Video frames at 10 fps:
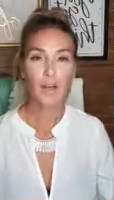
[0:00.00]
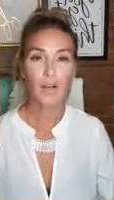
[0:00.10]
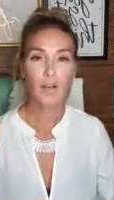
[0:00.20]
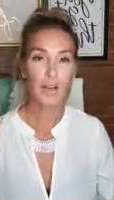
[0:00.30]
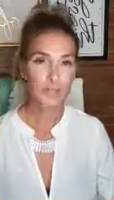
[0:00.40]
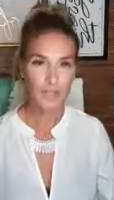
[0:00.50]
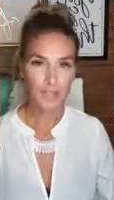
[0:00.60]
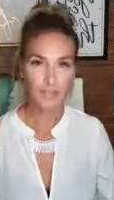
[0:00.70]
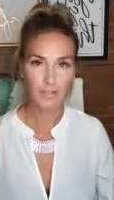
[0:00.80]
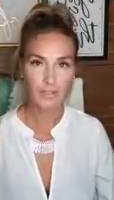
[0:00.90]

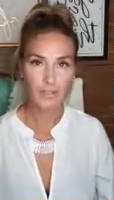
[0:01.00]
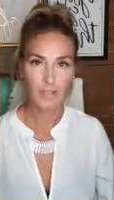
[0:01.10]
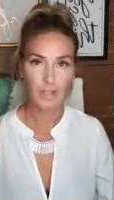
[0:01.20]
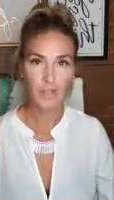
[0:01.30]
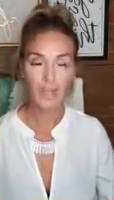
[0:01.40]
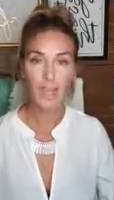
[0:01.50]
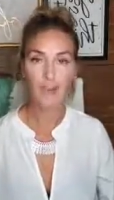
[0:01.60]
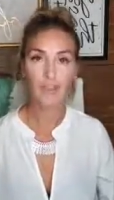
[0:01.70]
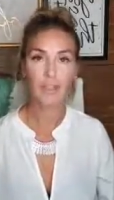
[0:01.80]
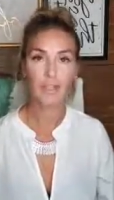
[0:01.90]
content that is
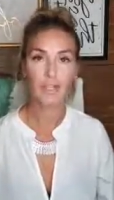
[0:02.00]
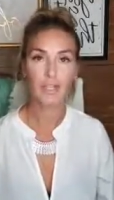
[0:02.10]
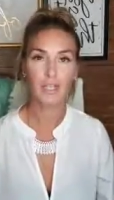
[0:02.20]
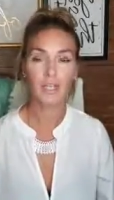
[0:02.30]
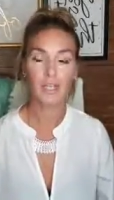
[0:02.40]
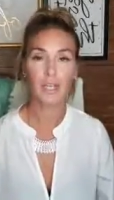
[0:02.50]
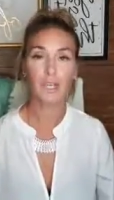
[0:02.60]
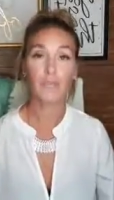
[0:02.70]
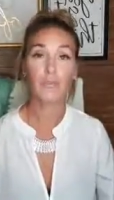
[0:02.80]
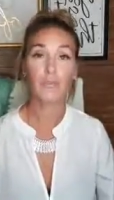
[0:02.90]
captivating and
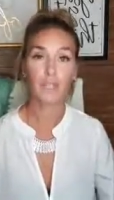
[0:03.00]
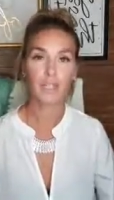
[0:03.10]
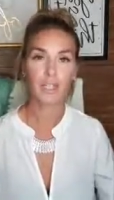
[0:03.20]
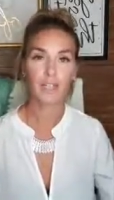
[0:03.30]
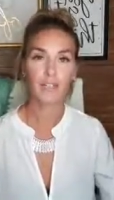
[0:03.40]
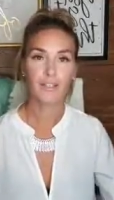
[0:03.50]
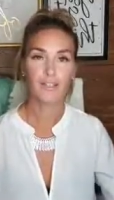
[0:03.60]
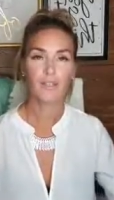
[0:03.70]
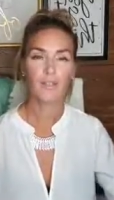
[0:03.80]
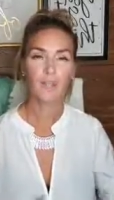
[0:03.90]
converting.
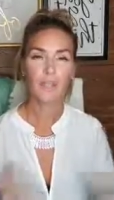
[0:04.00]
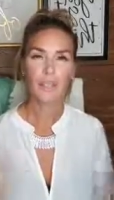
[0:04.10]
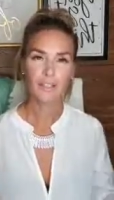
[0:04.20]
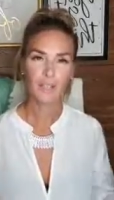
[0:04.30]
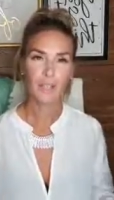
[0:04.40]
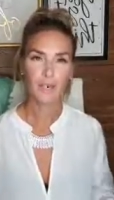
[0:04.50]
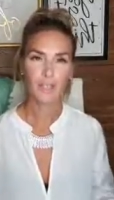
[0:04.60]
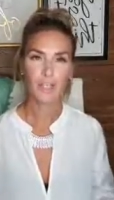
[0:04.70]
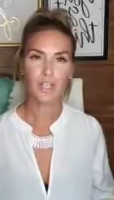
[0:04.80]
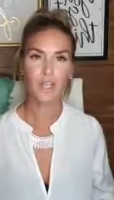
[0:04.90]
So let me ask you a
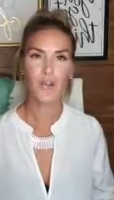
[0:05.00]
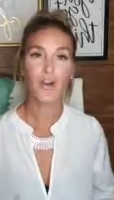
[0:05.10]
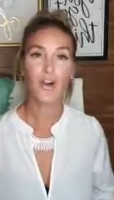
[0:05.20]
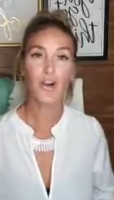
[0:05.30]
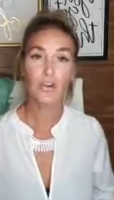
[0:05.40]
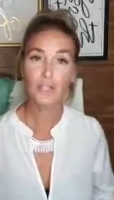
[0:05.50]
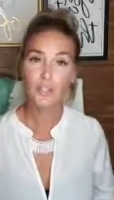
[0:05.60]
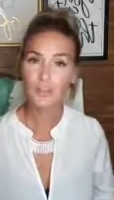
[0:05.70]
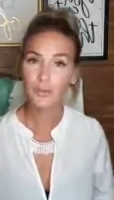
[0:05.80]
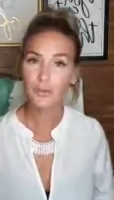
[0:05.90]
question. Are
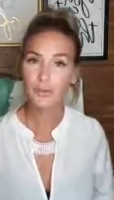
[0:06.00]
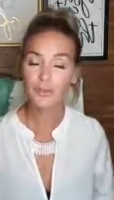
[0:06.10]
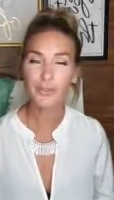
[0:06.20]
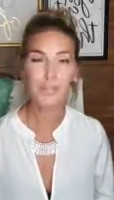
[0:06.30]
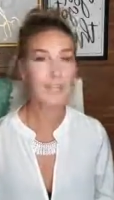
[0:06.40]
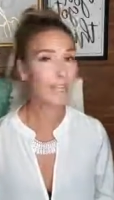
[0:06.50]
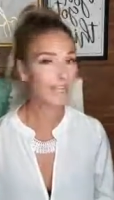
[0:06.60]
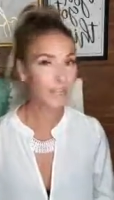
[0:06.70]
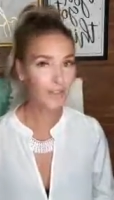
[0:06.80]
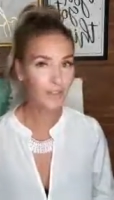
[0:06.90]
you
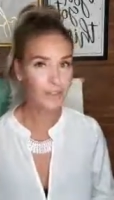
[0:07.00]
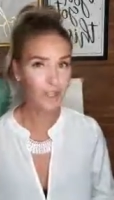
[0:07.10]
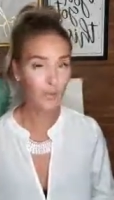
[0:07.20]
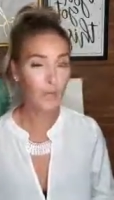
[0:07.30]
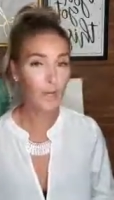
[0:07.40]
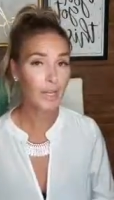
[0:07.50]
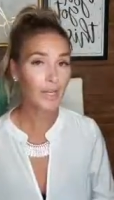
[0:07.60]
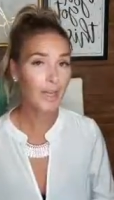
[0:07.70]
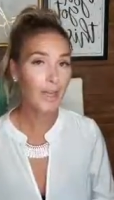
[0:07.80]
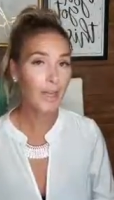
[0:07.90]
creating content right
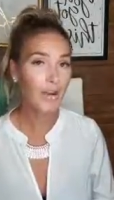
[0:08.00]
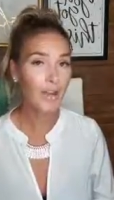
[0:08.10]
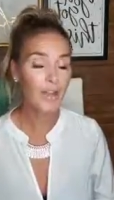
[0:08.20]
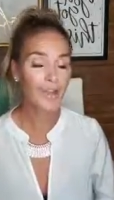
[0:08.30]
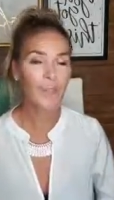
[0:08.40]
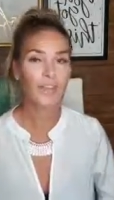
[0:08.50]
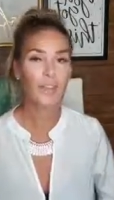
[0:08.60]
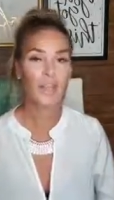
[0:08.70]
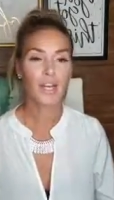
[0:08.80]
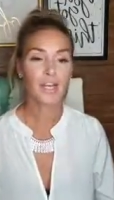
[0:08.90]
now
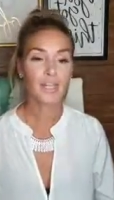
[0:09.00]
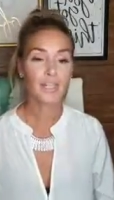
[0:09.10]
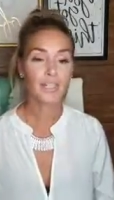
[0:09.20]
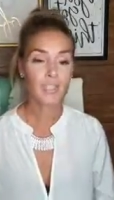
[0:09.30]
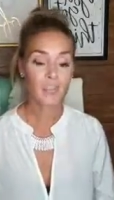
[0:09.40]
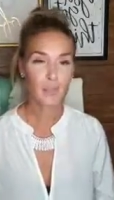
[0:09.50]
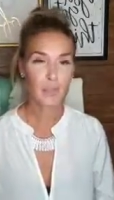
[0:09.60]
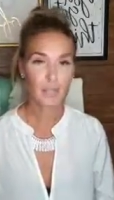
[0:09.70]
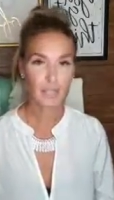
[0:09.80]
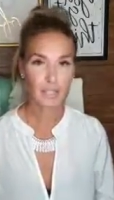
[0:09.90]
that is
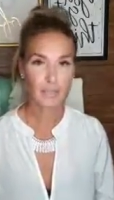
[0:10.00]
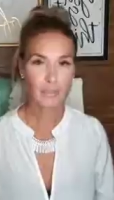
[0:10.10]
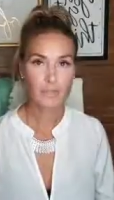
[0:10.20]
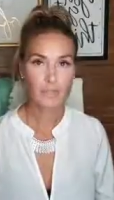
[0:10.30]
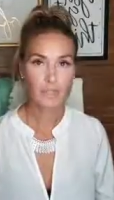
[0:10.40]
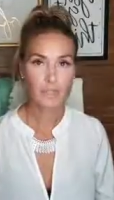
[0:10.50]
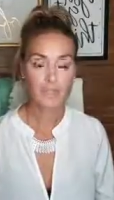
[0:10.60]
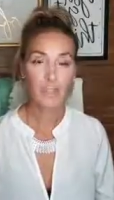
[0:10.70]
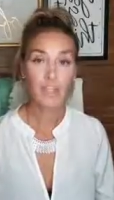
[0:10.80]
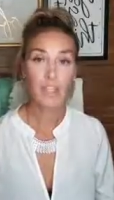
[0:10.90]
captivating
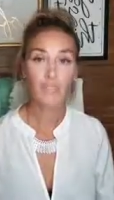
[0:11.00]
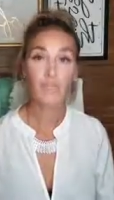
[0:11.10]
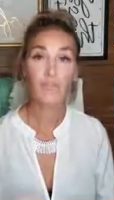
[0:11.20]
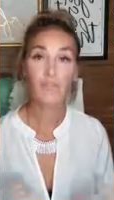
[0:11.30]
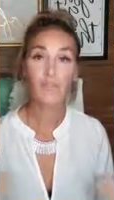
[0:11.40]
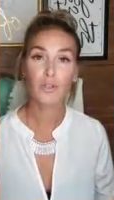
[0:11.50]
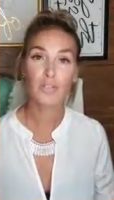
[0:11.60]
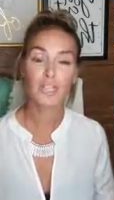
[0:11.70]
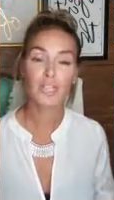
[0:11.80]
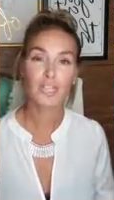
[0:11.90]
and that is
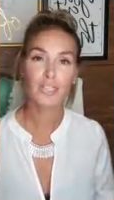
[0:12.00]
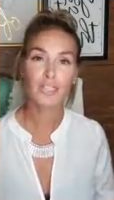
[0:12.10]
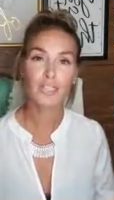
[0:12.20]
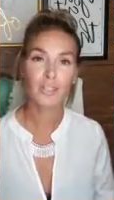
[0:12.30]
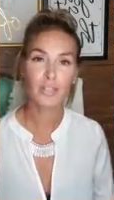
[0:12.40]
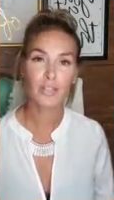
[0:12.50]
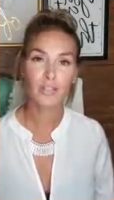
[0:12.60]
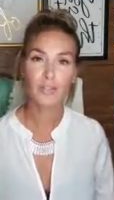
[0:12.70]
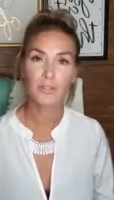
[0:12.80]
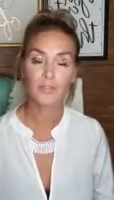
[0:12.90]
converting into
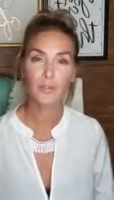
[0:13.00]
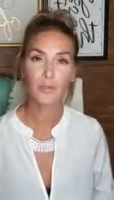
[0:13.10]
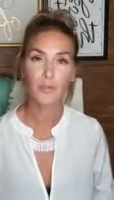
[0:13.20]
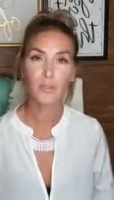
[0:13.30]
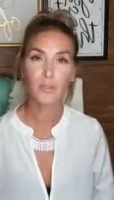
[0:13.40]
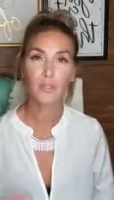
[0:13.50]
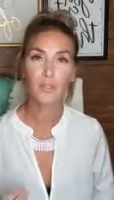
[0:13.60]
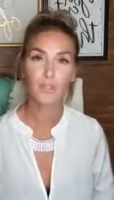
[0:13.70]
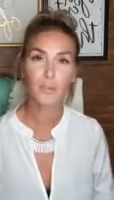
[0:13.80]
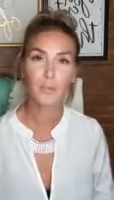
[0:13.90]
sales for
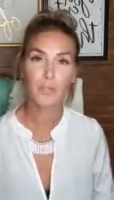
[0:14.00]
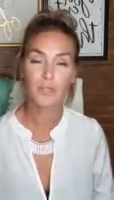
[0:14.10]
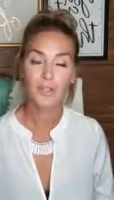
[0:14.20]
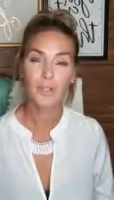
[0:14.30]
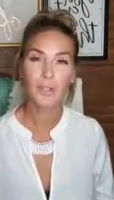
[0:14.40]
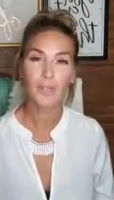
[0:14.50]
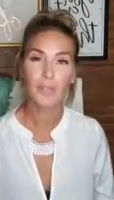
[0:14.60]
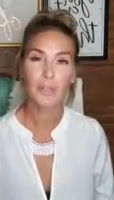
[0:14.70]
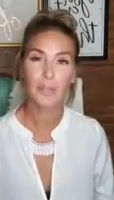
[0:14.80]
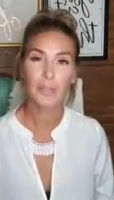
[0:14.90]
you and
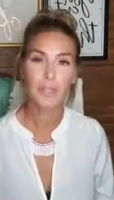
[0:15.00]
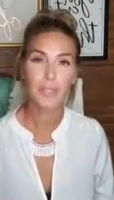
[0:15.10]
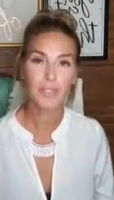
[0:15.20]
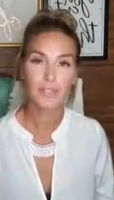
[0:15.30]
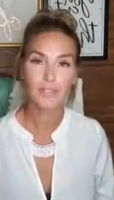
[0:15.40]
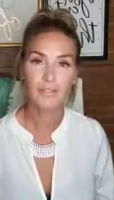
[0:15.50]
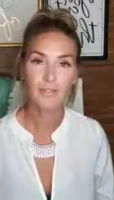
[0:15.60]
for your business?